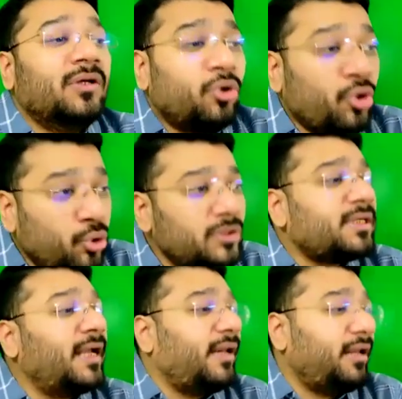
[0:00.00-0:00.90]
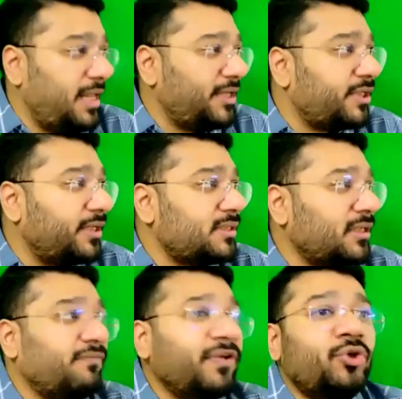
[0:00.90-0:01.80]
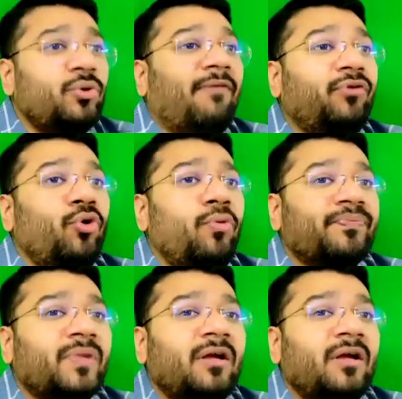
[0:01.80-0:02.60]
rules and regulations which you'll have to